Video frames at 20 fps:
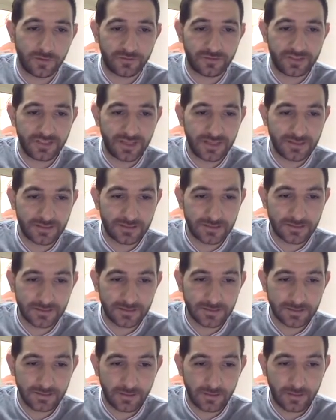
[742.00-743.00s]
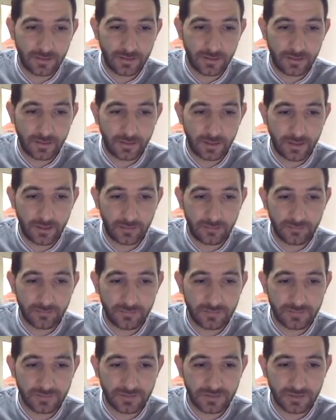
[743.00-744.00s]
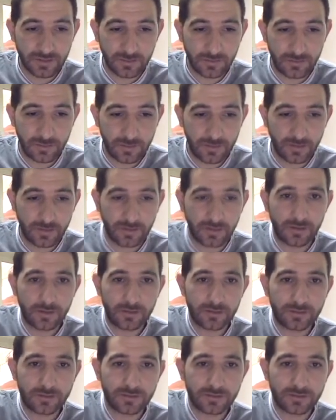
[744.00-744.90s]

sets, then M sub R